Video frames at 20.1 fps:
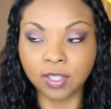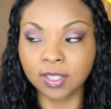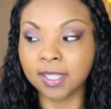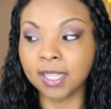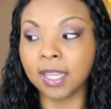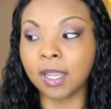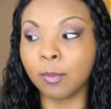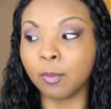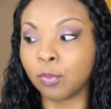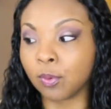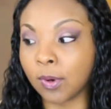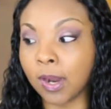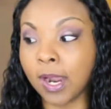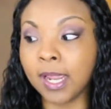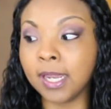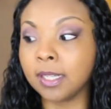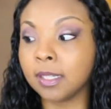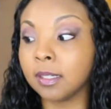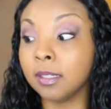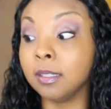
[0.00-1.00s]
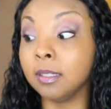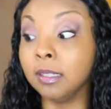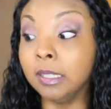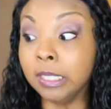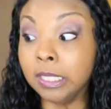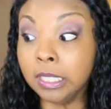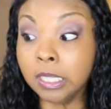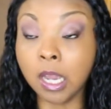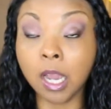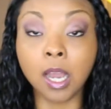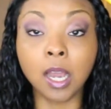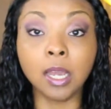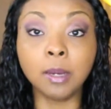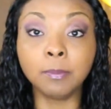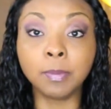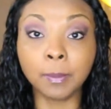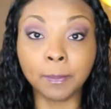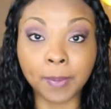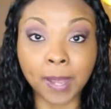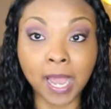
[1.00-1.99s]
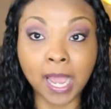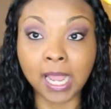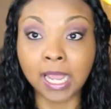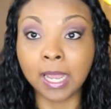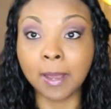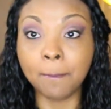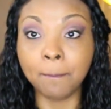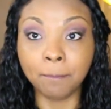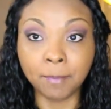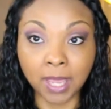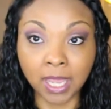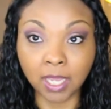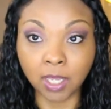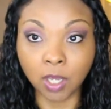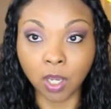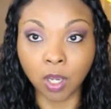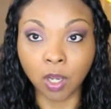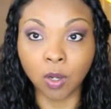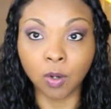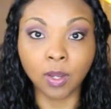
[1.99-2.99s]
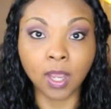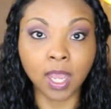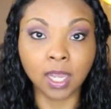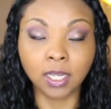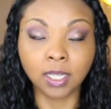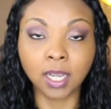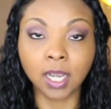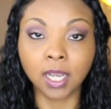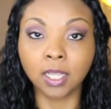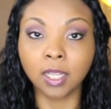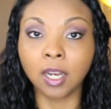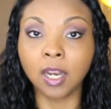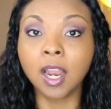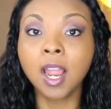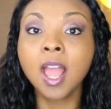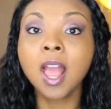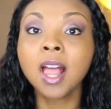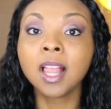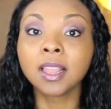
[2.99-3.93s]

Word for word: It's like a bright neon papaya mango kind of color.